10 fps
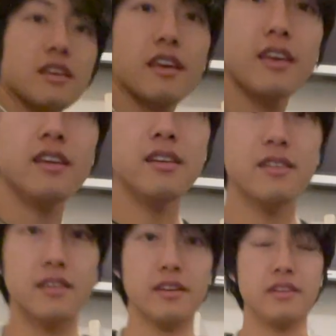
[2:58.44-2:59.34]

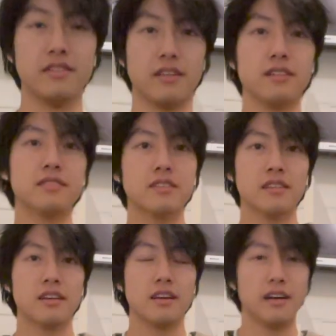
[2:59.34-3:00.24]
And here it is, guys.
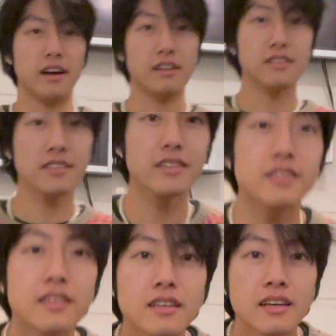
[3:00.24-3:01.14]
Honestly,
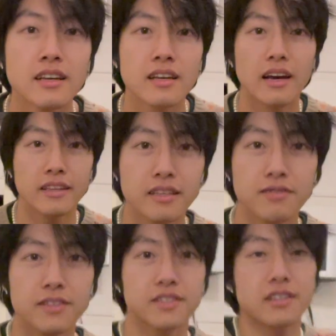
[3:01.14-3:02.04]
I it
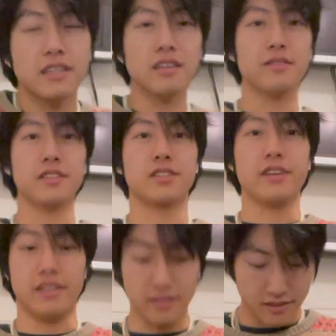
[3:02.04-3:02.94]
fits
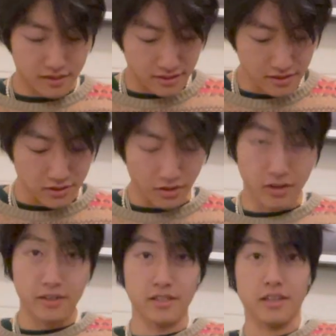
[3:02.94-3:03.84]
great. This
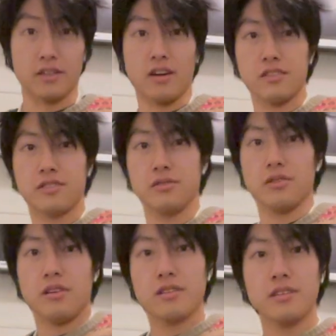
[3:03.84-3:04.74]
large is like not too
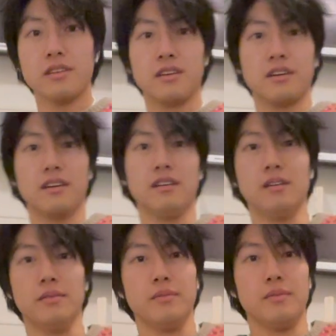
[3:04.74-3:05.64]
long.
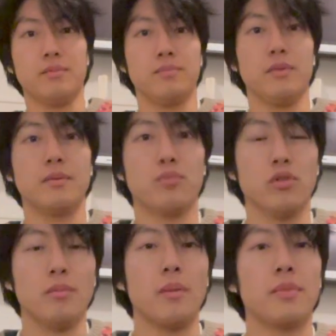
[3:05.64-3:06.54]
Let me
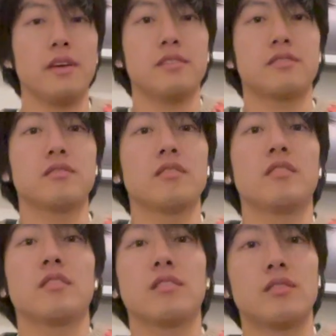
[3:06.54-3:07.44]
pull up my pants
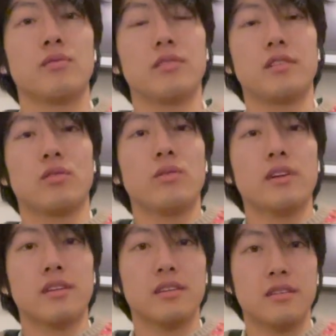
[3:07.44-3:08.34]
really quick.